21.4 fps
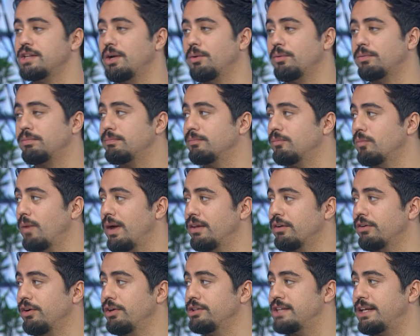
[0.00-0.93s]
I'll wear
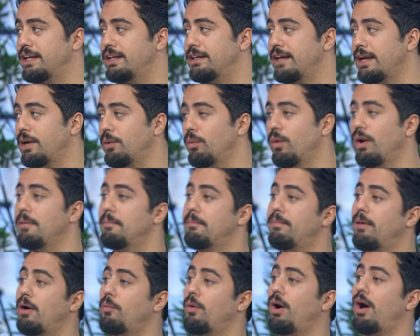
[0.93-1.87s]
the Croots any day you
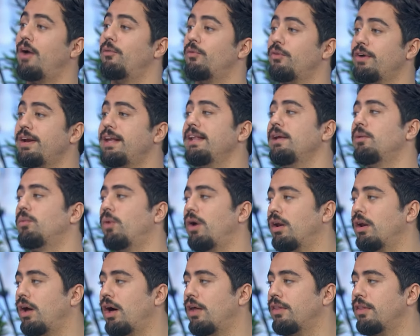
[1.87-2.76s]
want. But what I really want